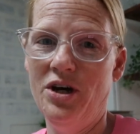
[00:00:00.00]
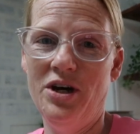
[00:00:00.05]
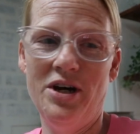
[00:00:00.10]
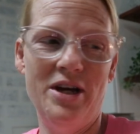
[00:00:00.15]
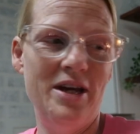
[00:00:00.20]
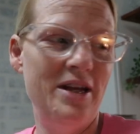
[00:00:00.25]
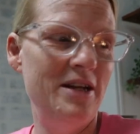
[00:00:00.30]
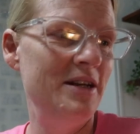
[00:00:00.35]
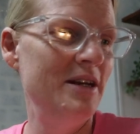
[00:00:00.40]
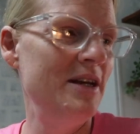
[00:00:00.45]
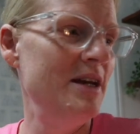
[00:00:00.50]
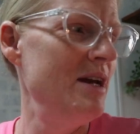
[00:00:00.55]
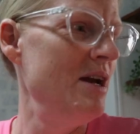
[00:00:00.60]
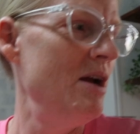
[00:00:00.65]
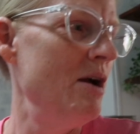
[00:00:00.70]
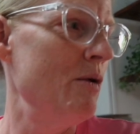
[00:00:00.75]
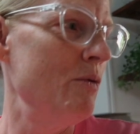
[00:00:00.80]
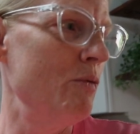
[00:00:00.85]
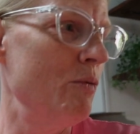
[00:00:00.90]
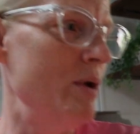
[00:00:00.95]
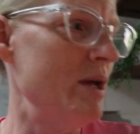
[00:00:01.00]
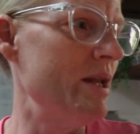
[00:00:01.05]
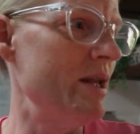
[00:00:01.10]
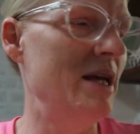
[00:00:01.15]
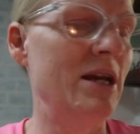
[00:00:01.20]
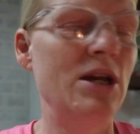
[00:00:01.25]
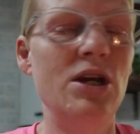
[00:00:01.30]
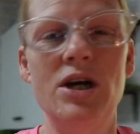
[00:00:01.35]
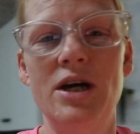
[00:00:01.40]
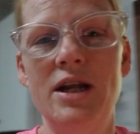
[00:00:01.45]
good.
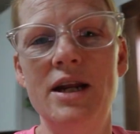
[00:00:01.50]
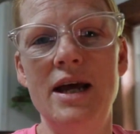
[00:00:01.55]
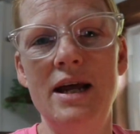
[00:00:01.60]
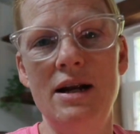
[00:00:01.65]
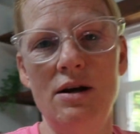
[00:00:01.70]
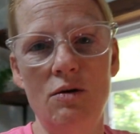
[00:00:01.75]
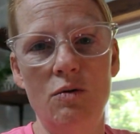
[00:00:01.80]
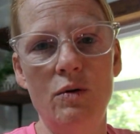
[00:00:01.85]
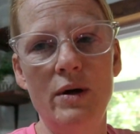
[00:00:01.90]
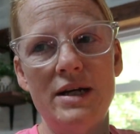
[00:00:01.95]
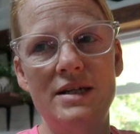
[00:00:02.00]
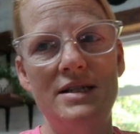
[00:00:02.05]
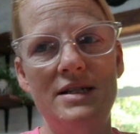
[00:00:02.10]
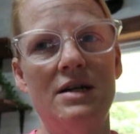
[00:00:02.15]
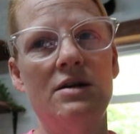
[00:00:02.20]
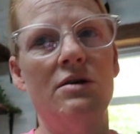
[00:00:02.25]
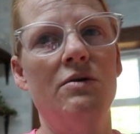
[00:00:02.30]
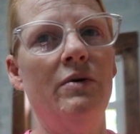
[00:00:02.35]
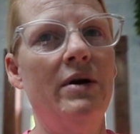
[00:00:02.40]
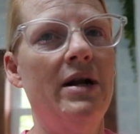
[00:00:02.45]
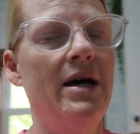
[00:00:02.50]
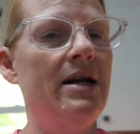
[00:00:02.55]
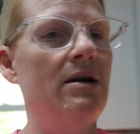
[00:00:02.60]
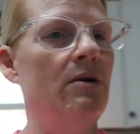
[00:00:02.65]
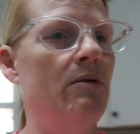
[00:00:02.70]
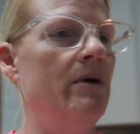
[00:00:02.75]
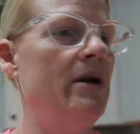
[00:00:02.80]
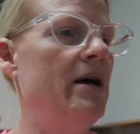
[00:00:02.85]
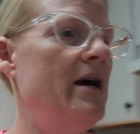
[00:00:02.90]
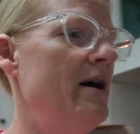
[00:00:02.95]
Really good and quick dinner when I
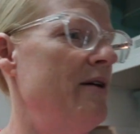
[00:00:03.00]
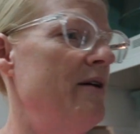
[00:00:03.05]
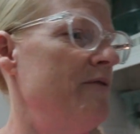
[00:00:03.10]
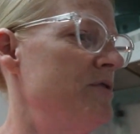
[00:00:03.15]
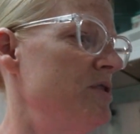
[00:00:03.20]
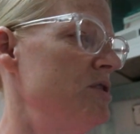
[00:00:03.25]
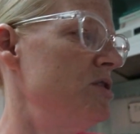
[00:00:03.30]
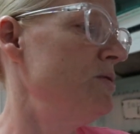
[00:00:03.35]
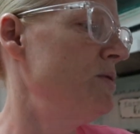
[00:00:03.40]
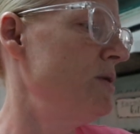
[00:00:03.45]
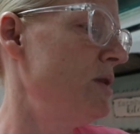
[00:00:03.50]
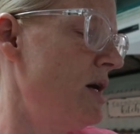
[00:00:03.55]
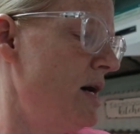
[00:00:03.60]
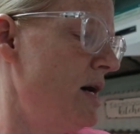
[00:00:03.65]
don't want to have to do a